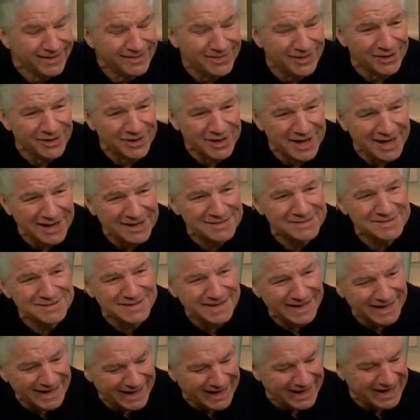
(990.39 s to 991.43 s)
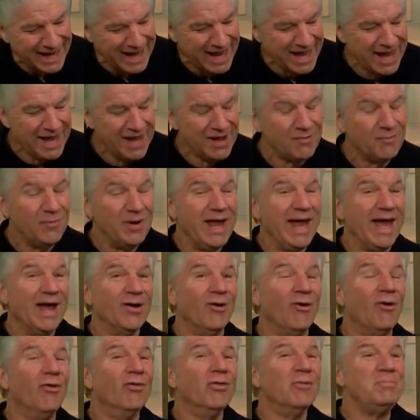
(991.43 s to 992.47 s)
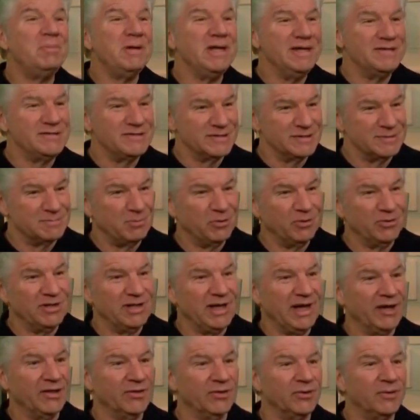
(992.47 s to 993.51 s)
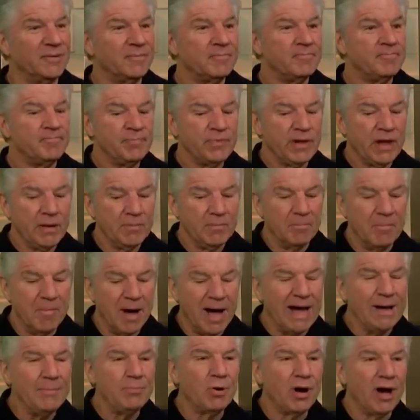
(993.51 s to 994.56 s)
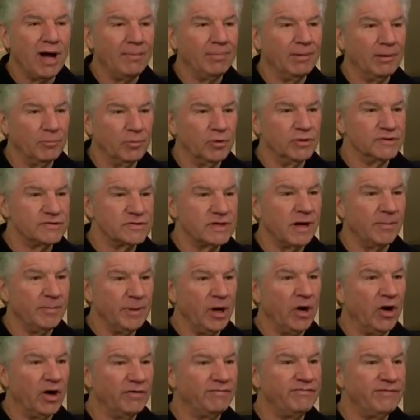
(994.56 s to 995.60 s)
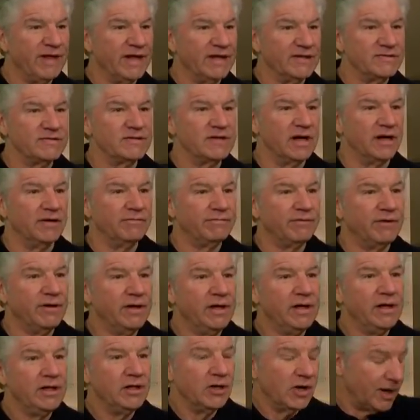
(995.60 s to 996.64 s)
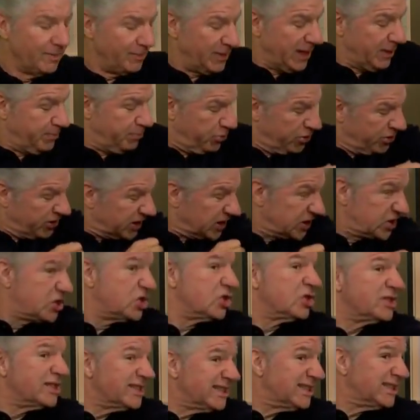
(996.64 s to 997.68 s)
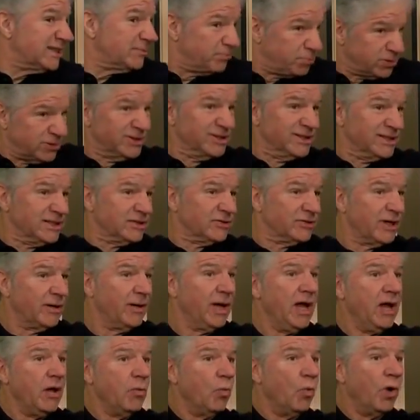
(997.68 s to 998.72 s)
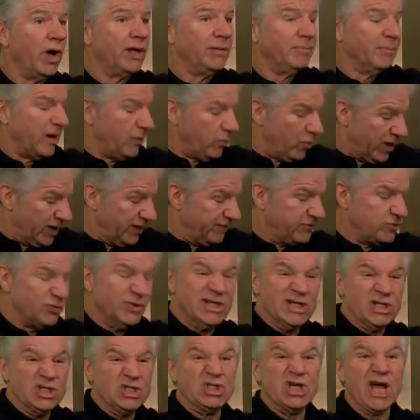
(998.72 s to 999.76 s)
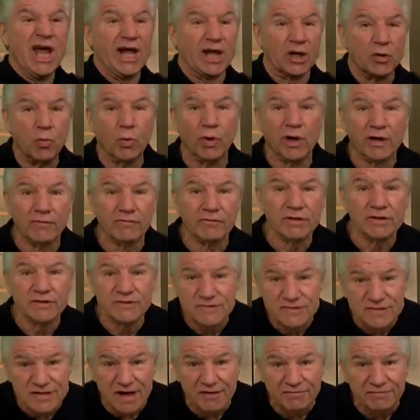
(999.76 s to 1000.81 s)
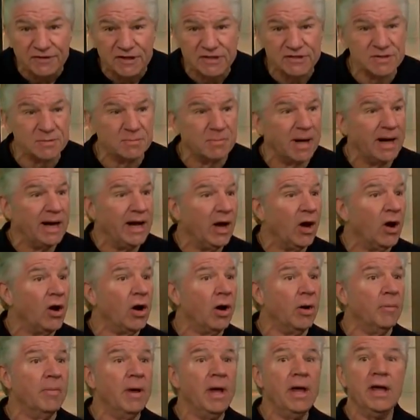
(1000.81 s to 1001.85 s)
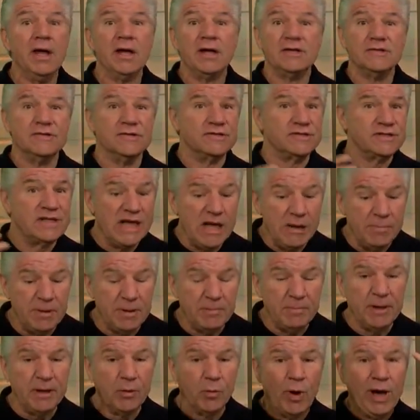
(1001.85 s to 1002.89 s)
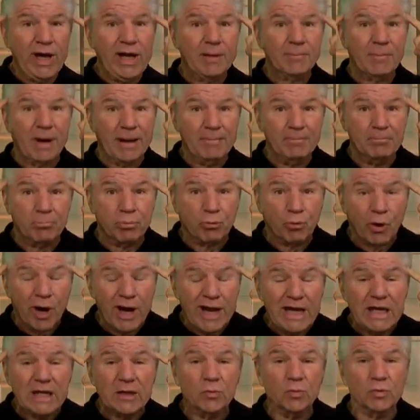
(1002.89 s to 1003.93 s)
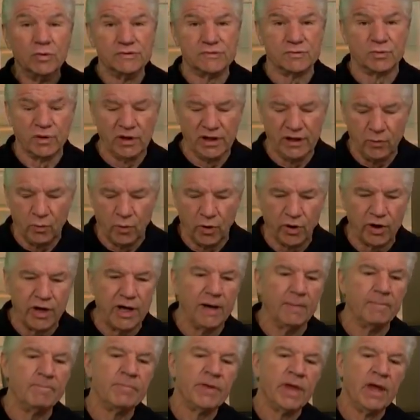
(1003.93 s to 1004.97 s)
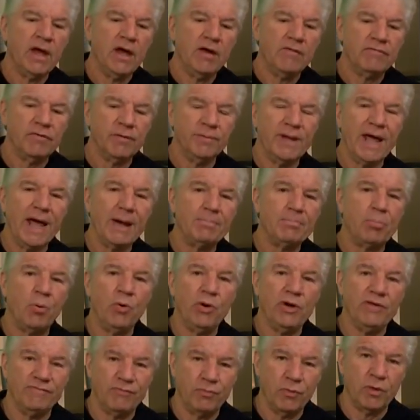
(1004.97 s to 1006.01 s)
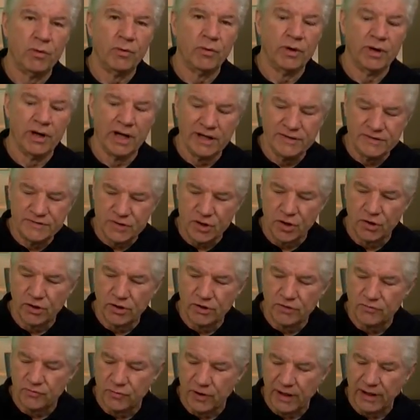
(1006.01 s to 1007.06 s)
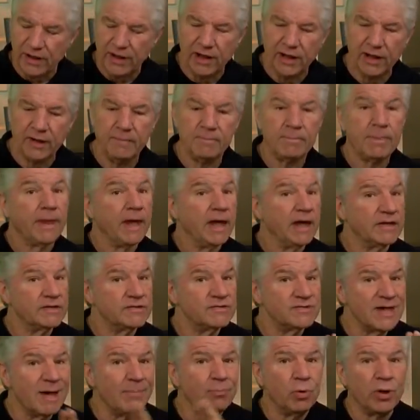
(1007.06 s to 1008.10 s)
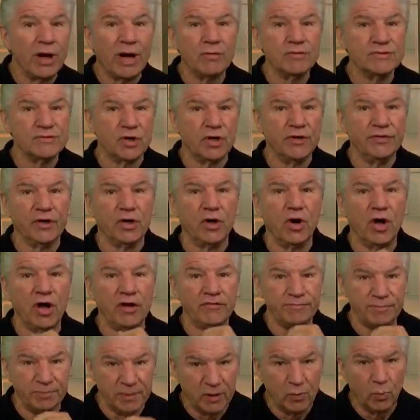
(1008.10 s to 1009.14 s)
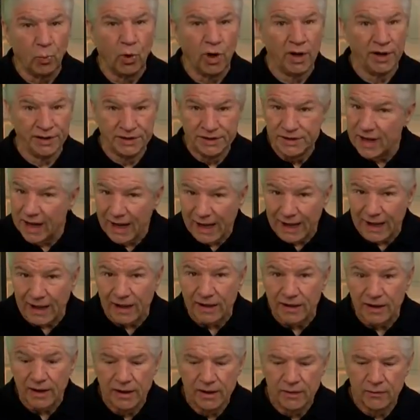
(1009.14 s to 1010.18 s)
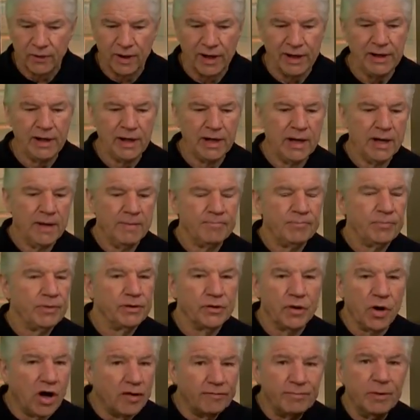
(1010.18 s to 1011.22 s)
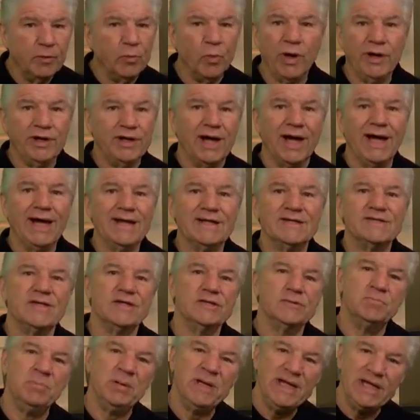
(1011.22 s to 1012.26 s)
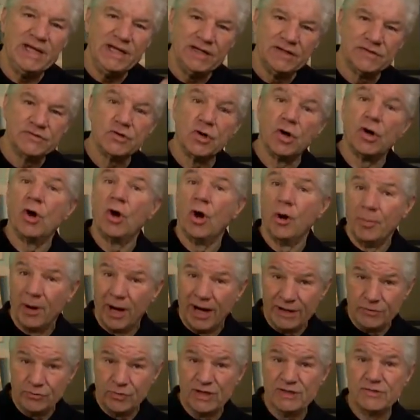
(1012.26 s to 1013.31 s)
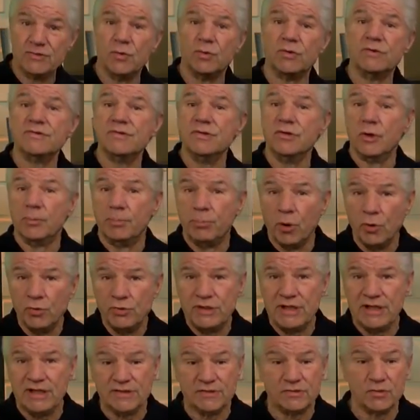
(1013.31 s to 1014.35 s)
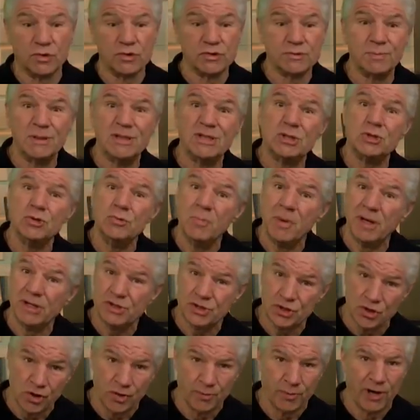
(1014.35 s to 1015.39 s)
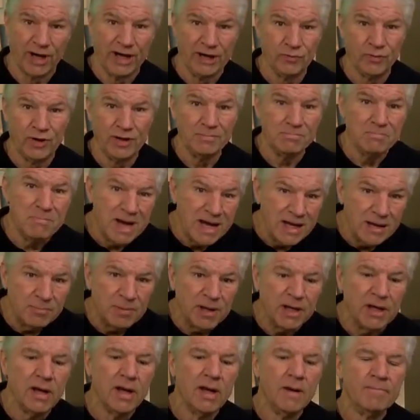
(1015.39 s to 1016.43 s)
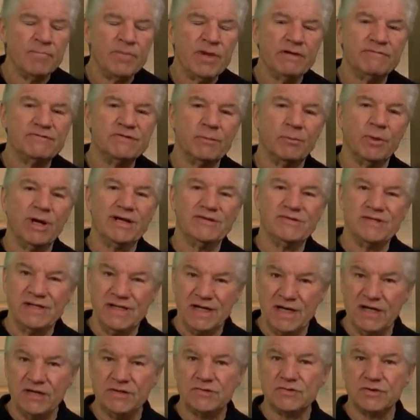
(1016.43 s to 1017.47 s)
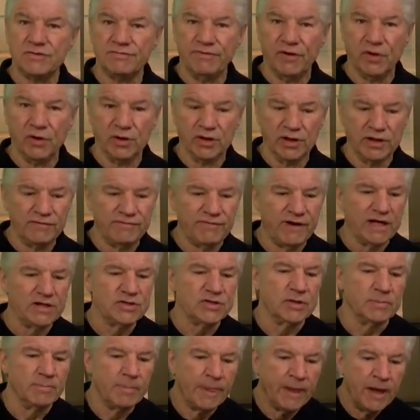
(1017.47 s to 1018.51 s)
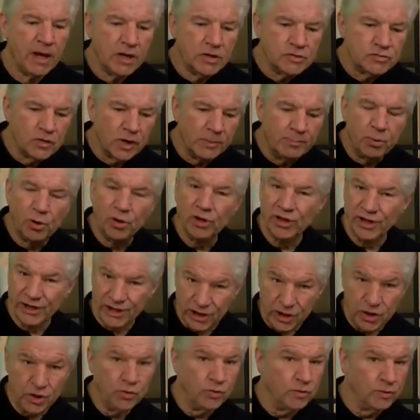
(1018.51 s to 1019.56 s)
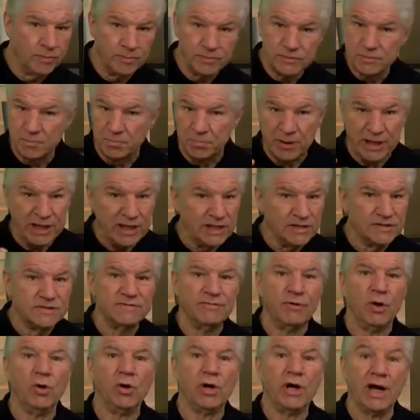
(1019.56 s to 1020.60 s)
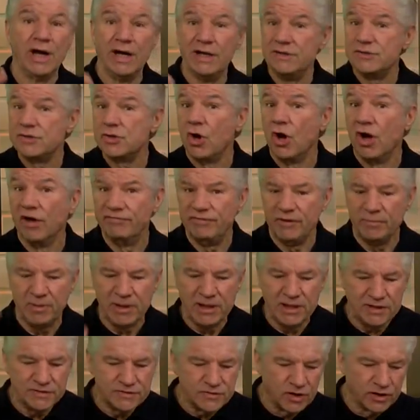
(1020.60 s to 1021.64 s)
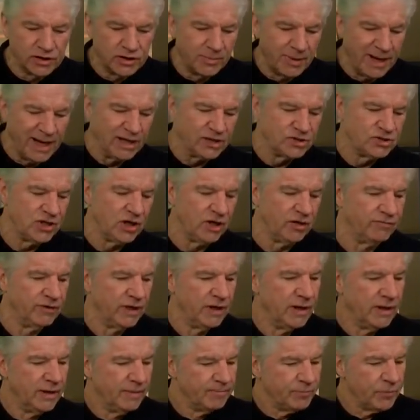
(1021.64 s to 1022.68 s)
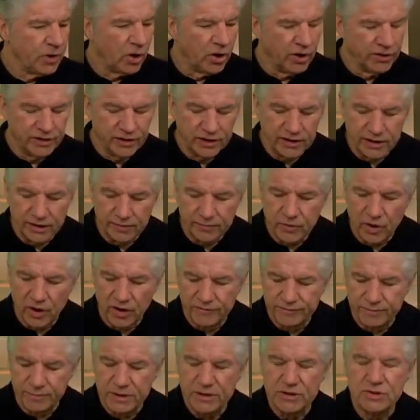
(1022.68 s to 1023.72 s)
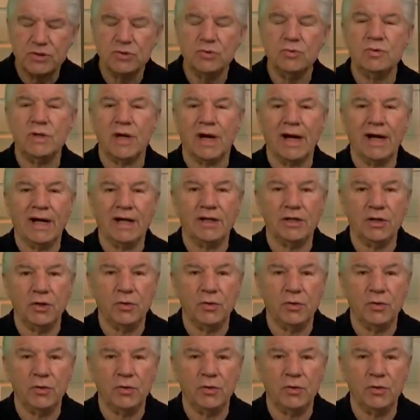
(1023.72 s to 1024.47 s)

The next day, we had all the pieces put together. My problem was coming off that stuff. You know, I'm like putting a tourniquet, pulling it around, wanting my wife to inject whatever this stuff is in my arm because it's keeping me awake, and my brain was really working. From that point forward, I started drinking, except when I was on the Kaufmann one diet, right? The Kaufmann one diet says beans are a carbohydrate source and they're a protein source, but too much carbohydrate, maybe, if someone has a yeast or fungal infection. So I put legumes, beans of all kinds, coffee beans, on the back shelf. On the Kaufmann two diet,